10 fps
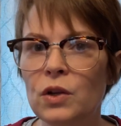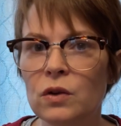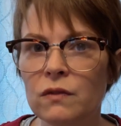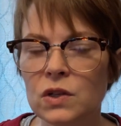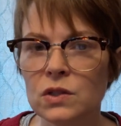
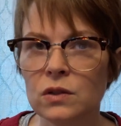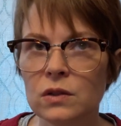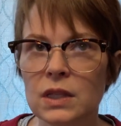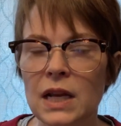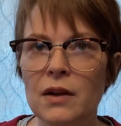Universal
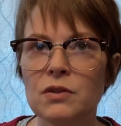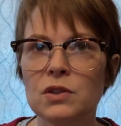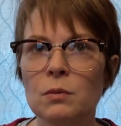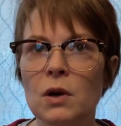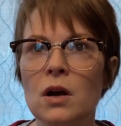the day after
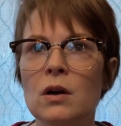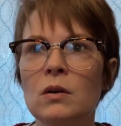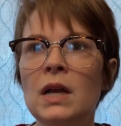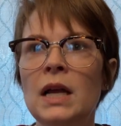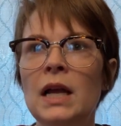
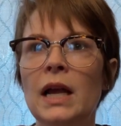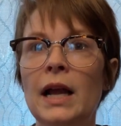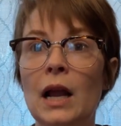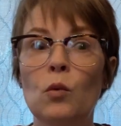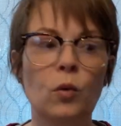tomorrow,
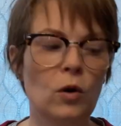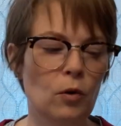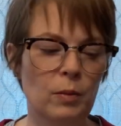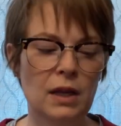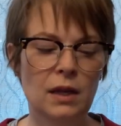and I will
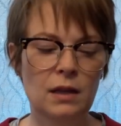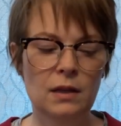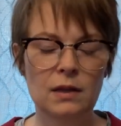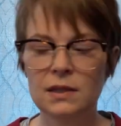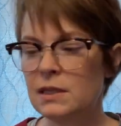
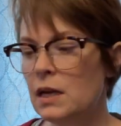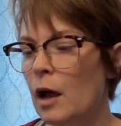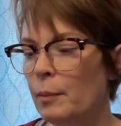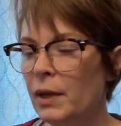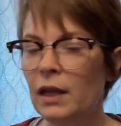be
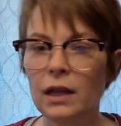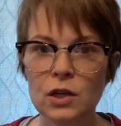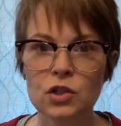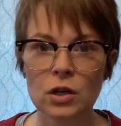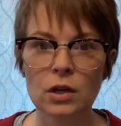stopping
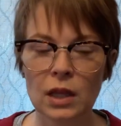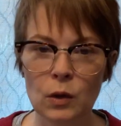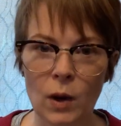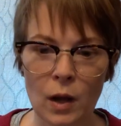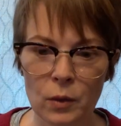and
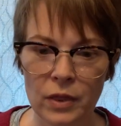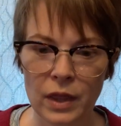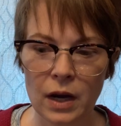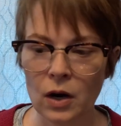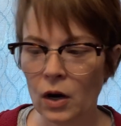journaling while we're
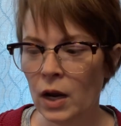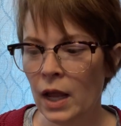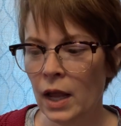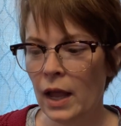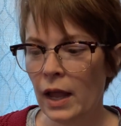there.
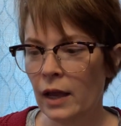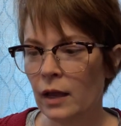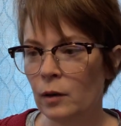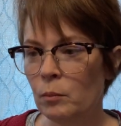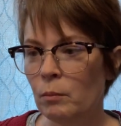
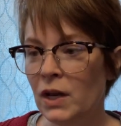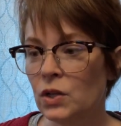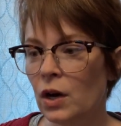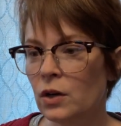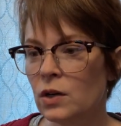And my
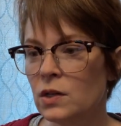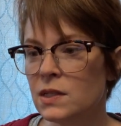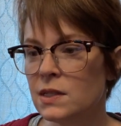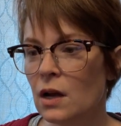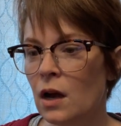
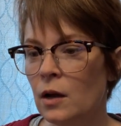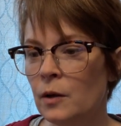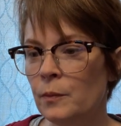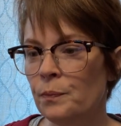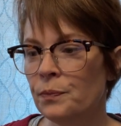daughter's,
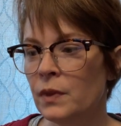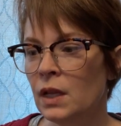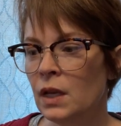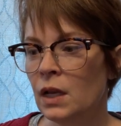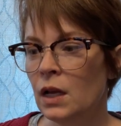um,
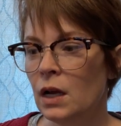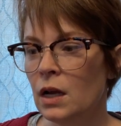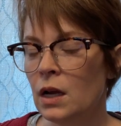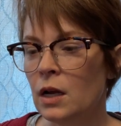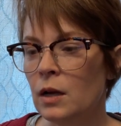
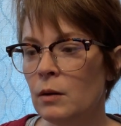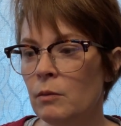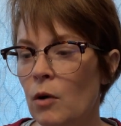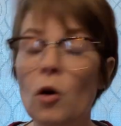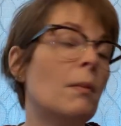uh,
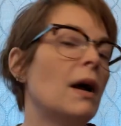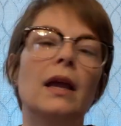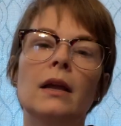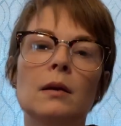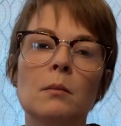on
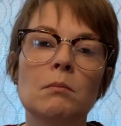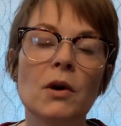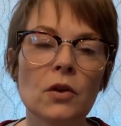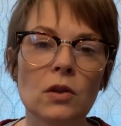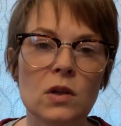my
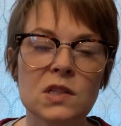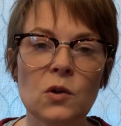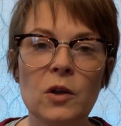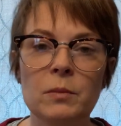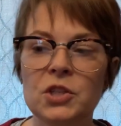mother-in-law's
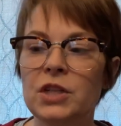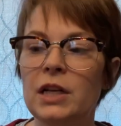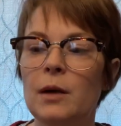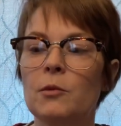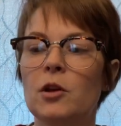sewing
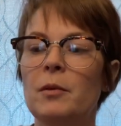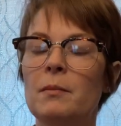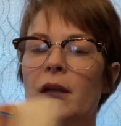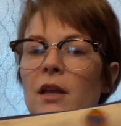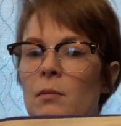machine, I'm going to be
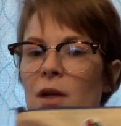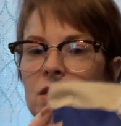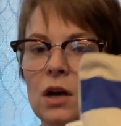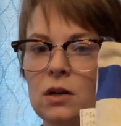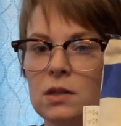making my
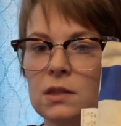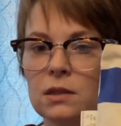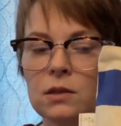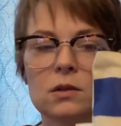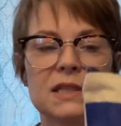daughter's
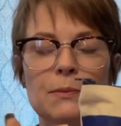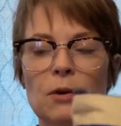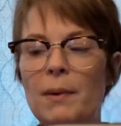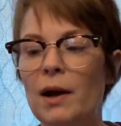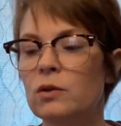little
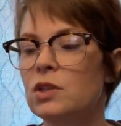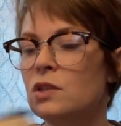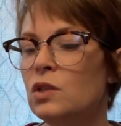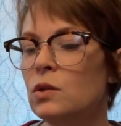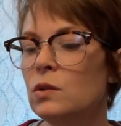zipper pouches
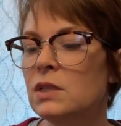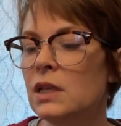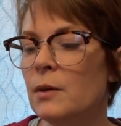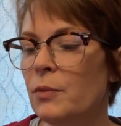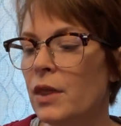too, to
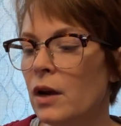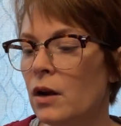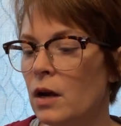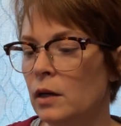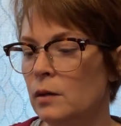keep
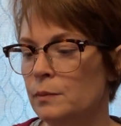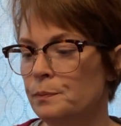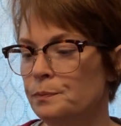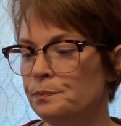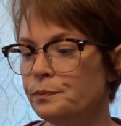their, um,